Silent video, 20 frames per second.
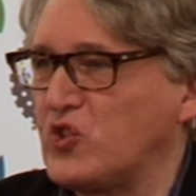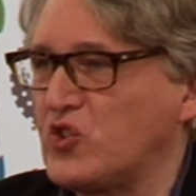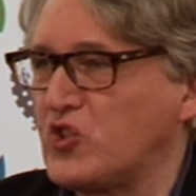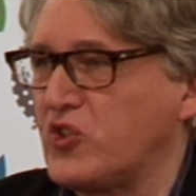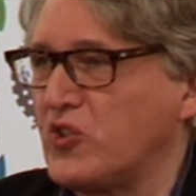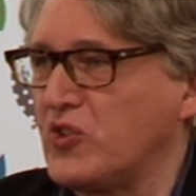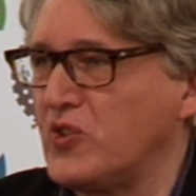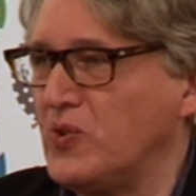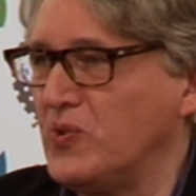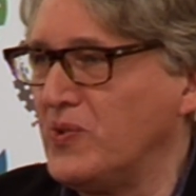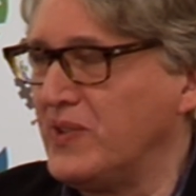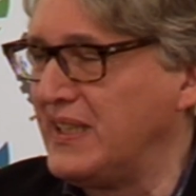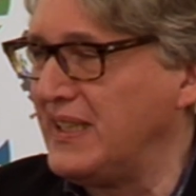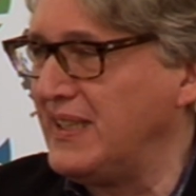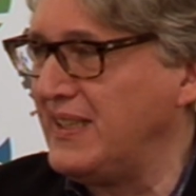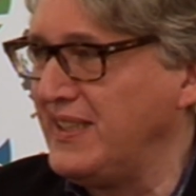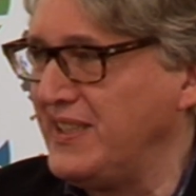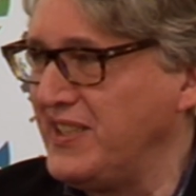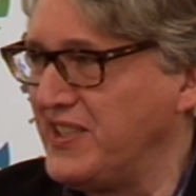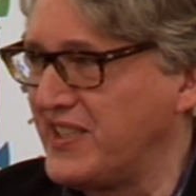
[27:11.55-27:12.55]
true
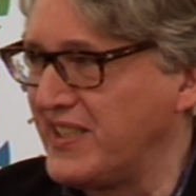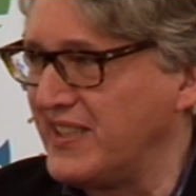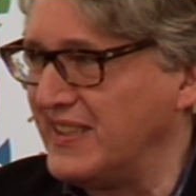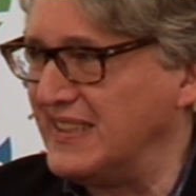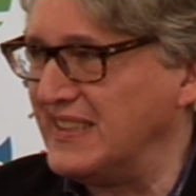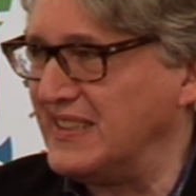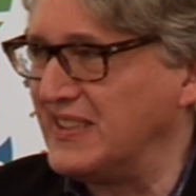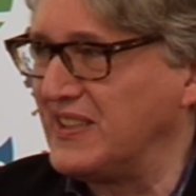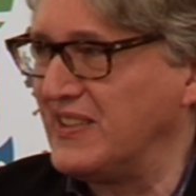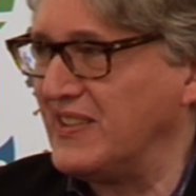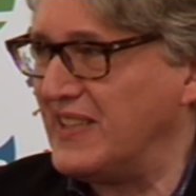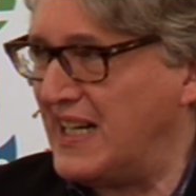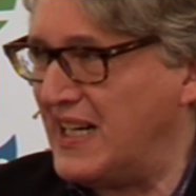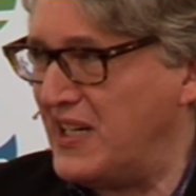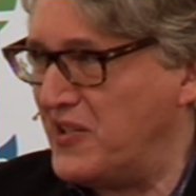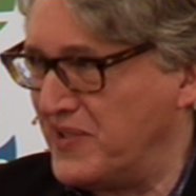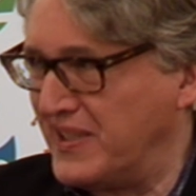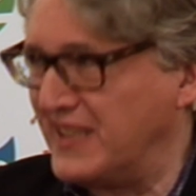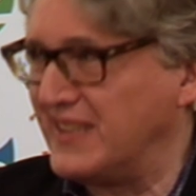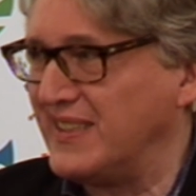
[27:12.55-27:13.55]
religion,
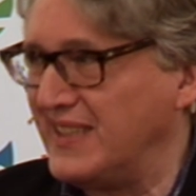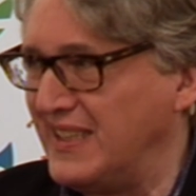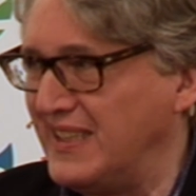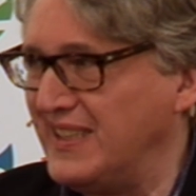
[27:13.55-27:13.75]
our